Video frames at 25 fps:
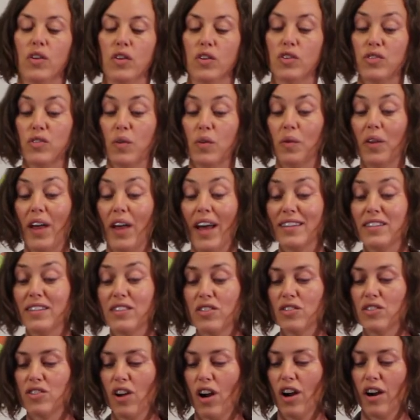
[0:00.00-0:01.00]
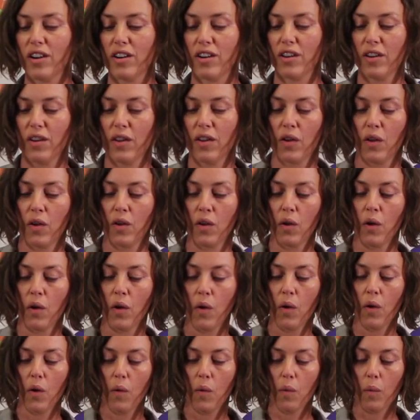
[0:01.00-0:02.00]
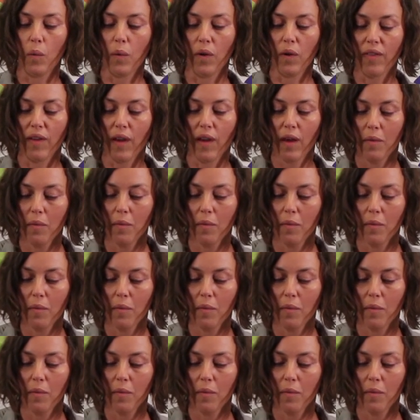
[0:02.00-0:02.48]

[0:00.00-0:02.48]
So let's start with